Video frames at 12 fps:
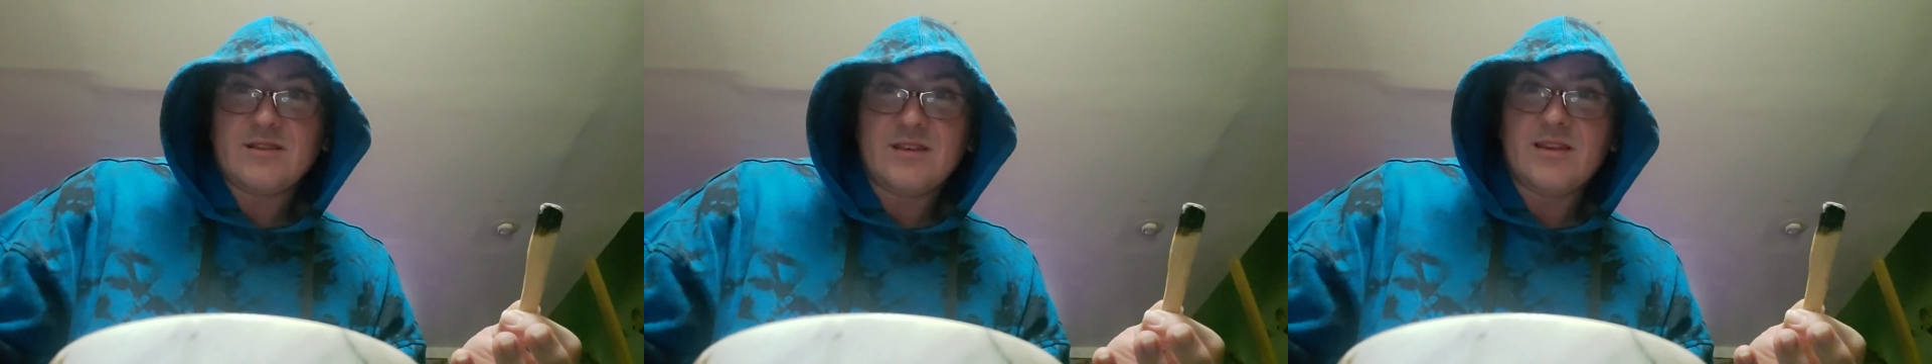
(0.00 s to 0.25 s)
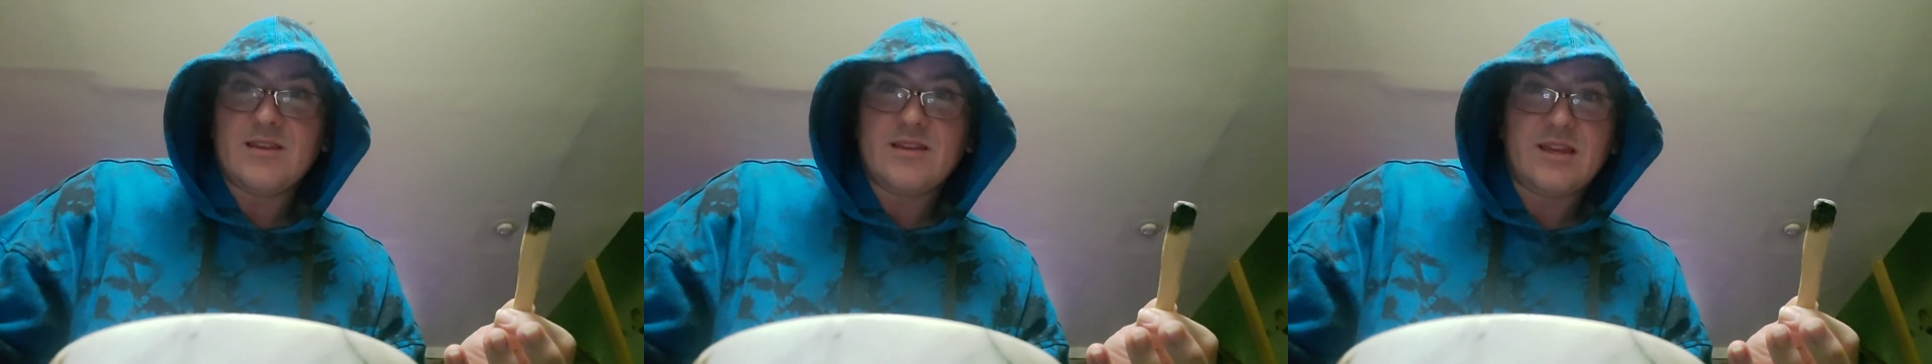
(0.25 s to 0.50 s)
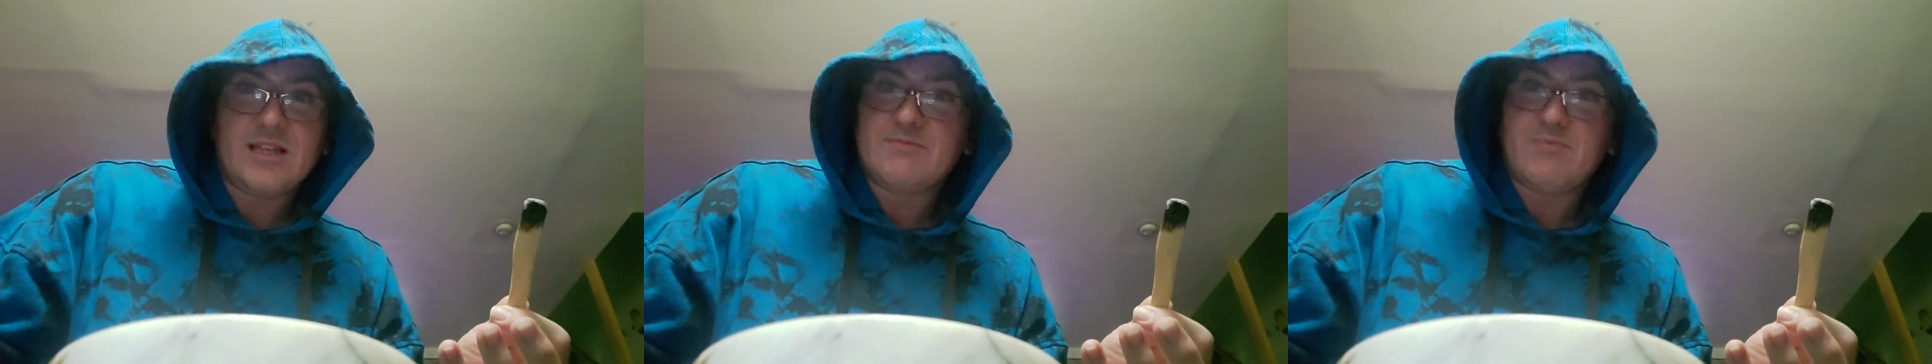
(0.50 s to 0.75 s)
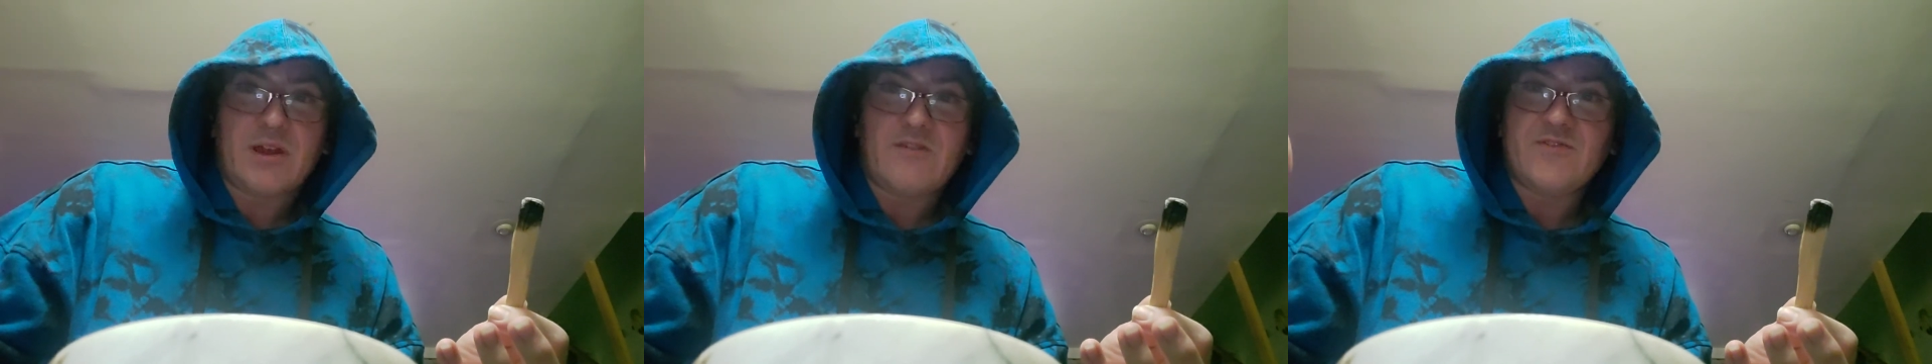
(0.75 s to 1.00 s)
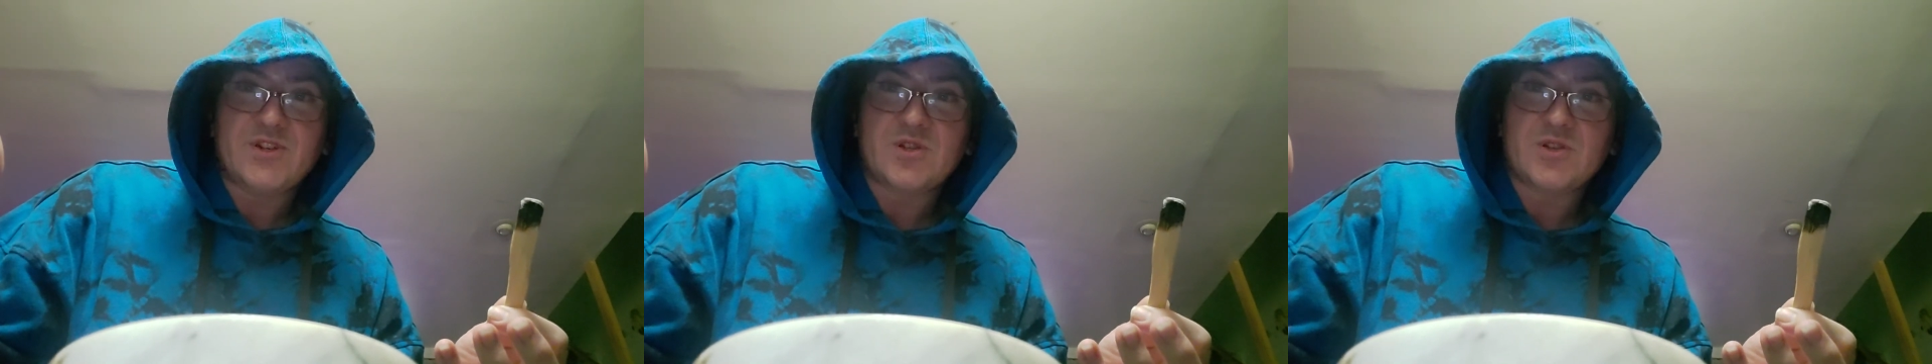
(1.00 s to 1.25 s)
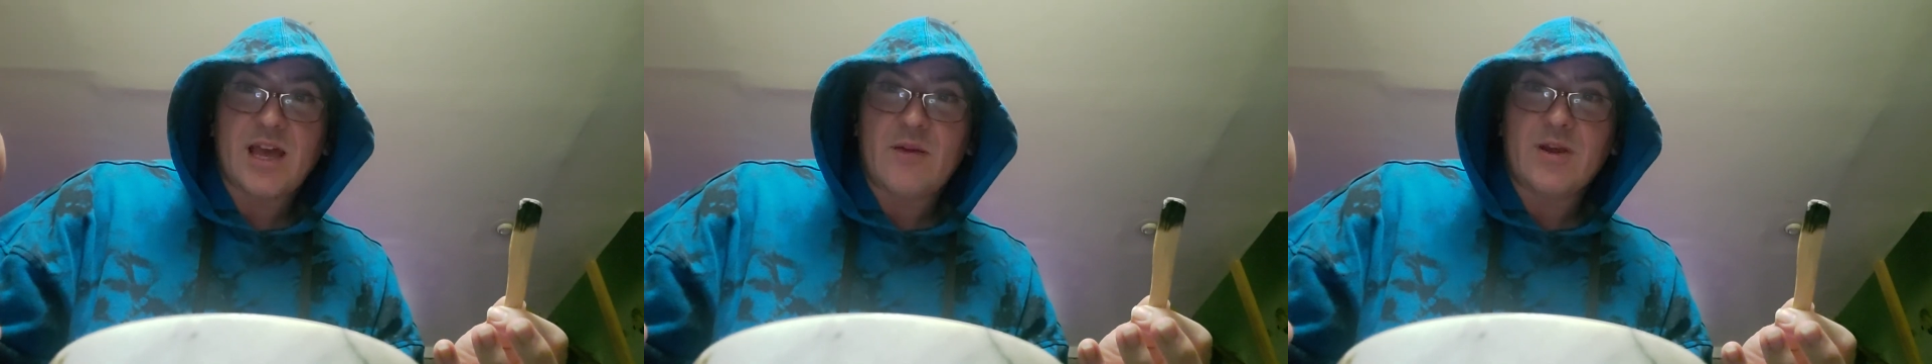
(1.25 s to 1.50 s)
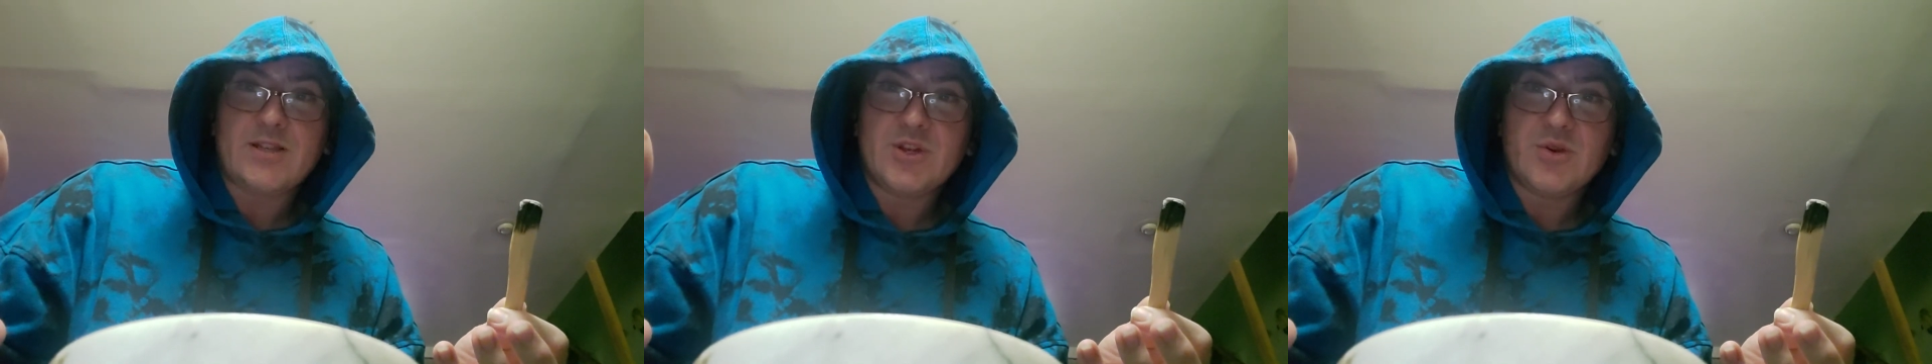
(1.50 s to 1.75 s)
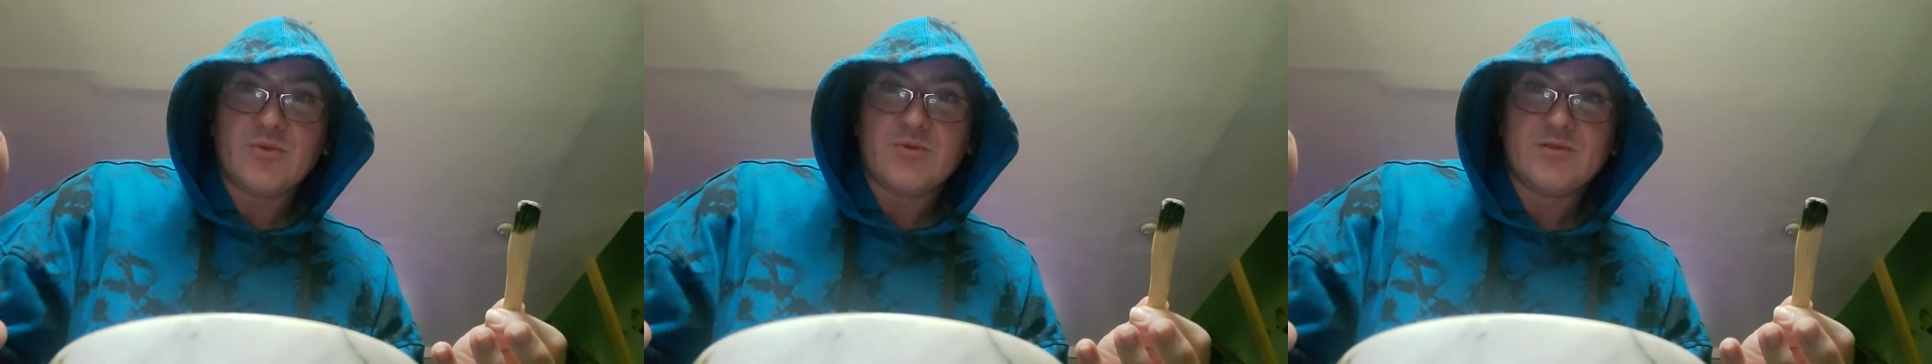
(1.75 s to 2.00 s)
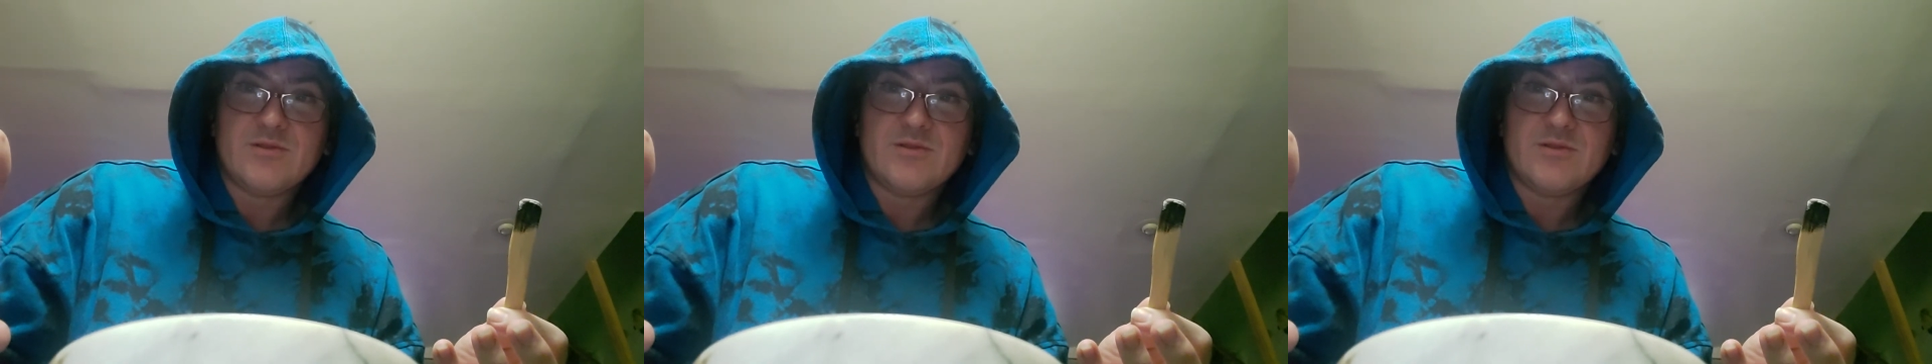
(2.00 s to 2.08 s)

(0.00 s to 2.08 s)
it's beneficial that way too.